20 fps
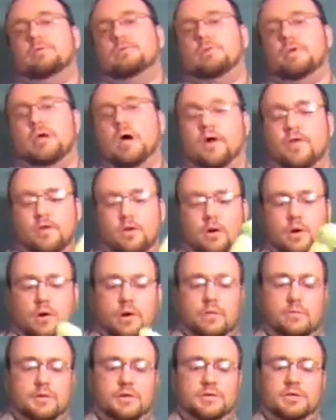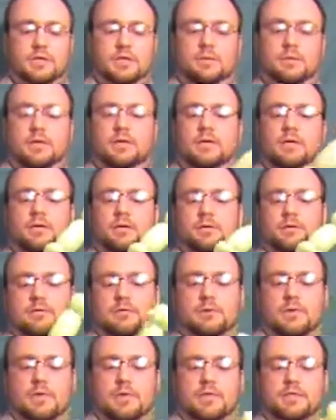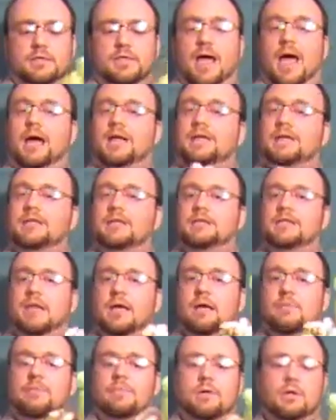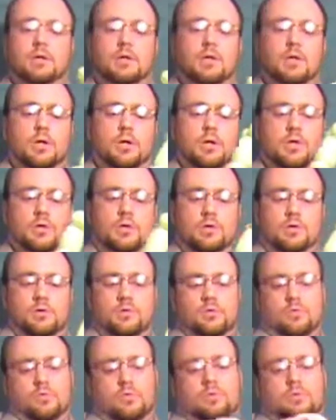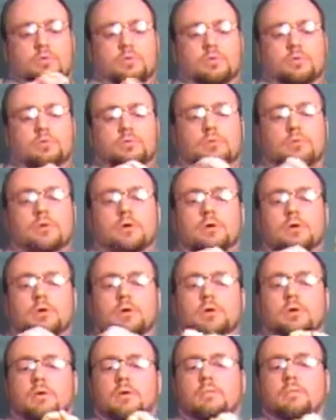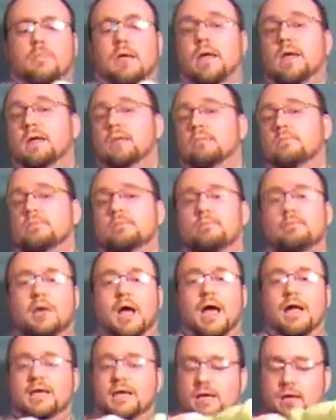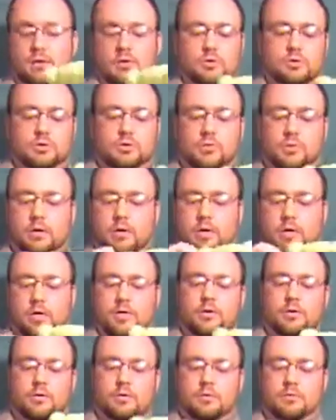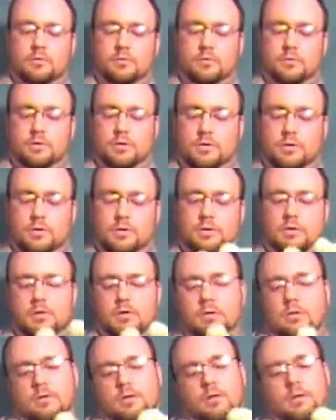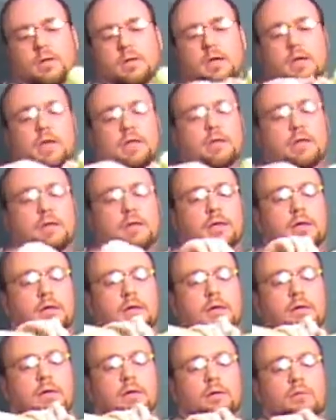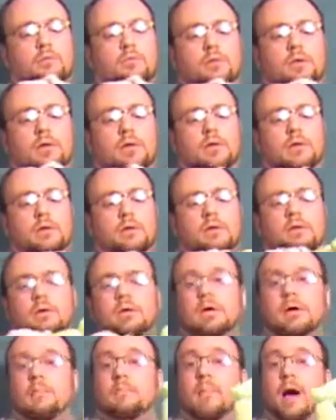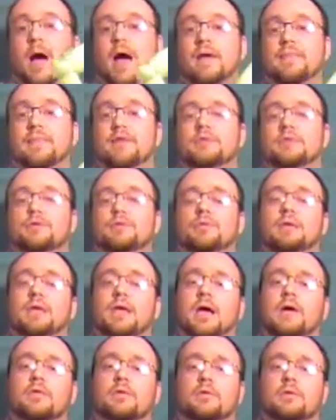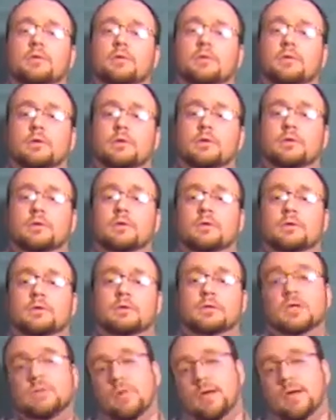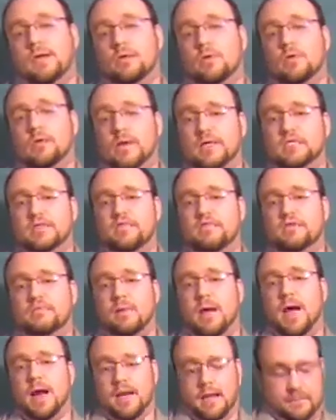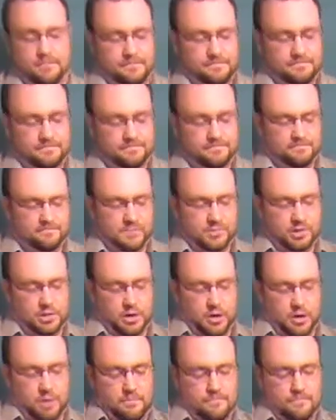the other arm is going to be exactly the same. You make them identical to one another, and then we're going to combine the 2 together to make the rest of his body. So,